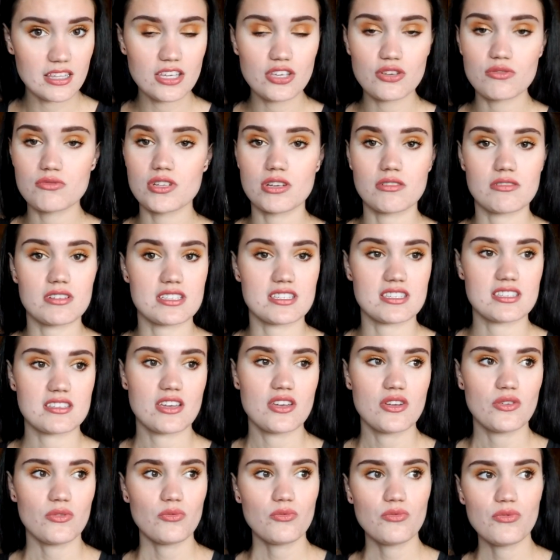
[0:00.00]
You noticed
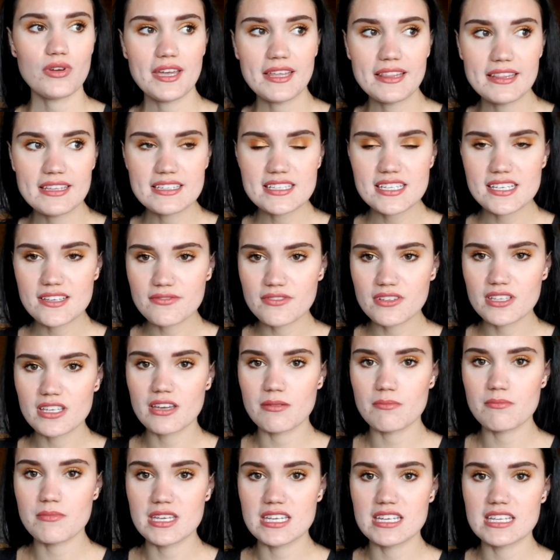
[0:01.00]
relatively
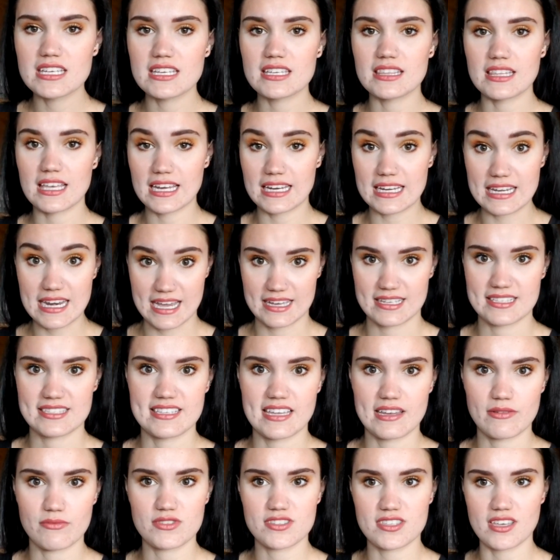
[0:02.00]
immediate, like next
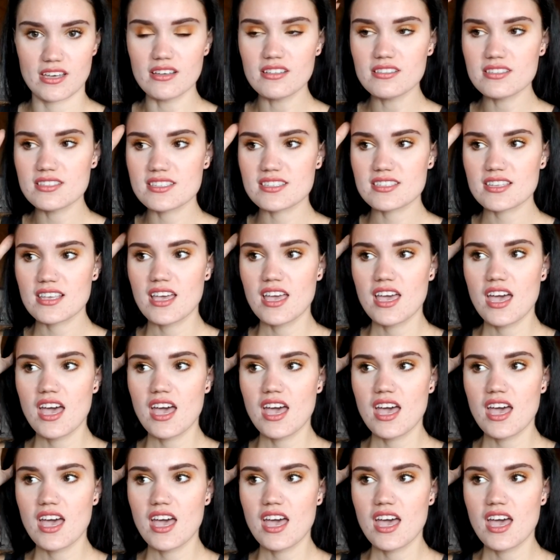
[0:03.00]
day results.